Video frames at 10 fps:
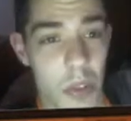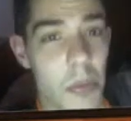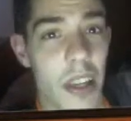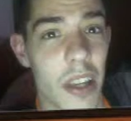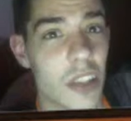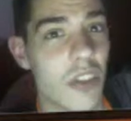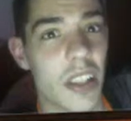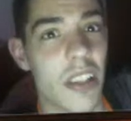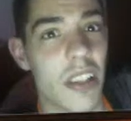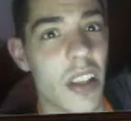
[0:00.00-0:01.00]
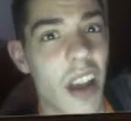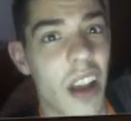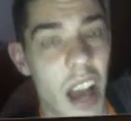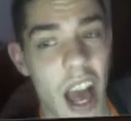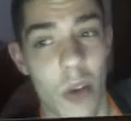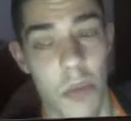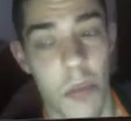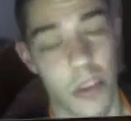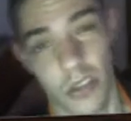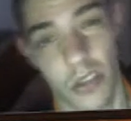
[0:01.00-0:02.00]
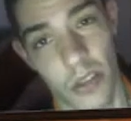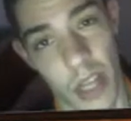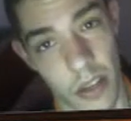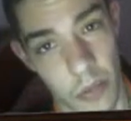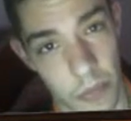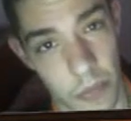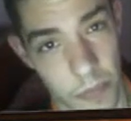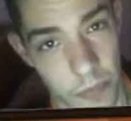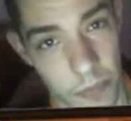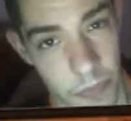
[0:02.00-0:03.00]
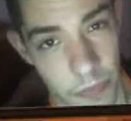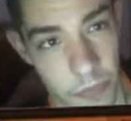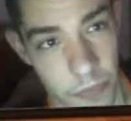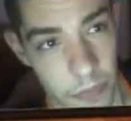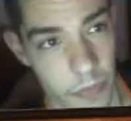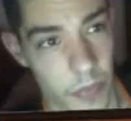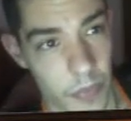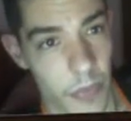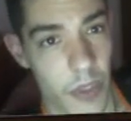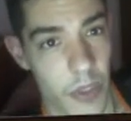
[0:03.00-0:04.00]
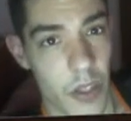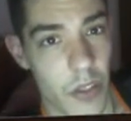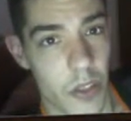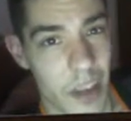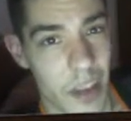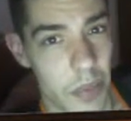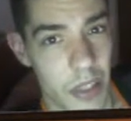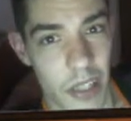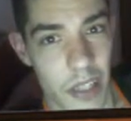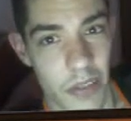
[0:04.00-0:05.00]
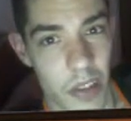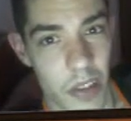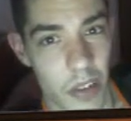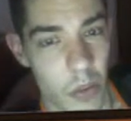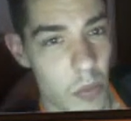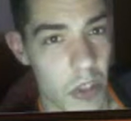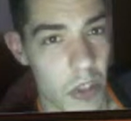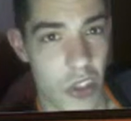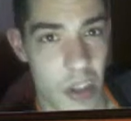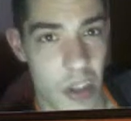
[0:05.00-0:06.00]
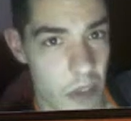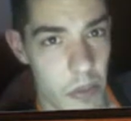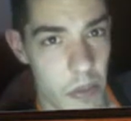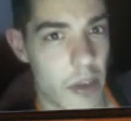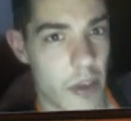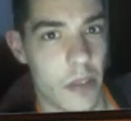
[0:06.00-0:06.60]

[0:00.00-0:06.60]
injuries, I would beat the snot out of them. Because I believe that a woman should never be hit.